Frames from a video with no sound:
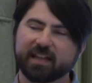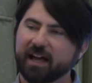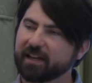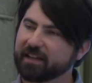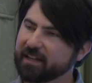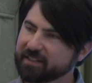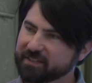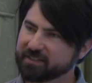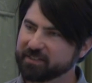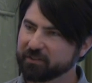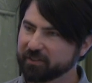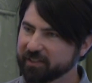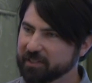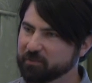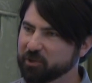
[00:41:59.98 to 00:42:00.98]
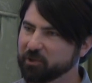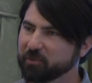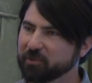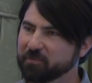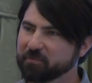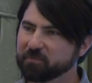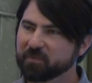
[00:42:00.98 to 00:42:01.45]
not necessarily
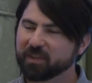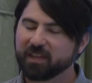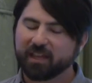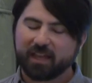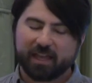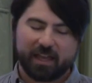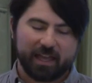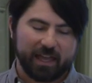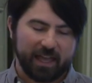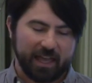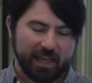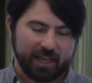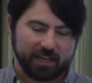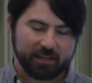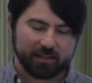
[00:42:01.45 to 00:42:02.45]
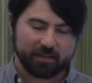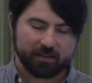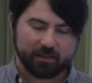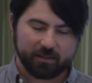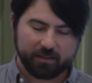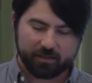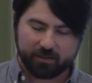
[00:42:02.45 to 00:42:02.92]
immutable. And
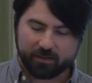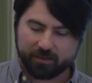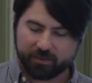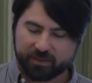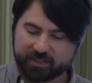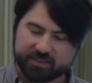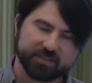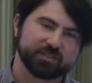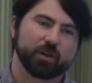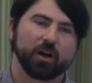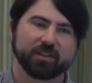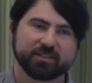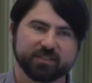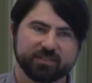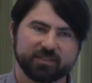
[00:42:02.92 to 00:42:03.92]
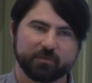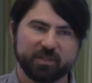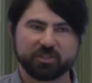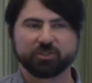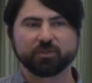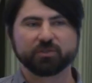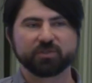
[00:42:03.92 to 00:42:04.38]
this has us some
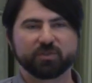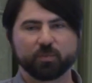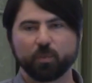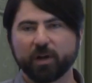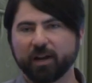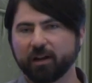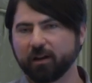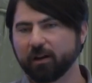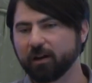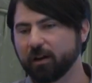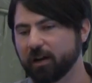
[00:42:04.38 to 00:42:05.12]
issues where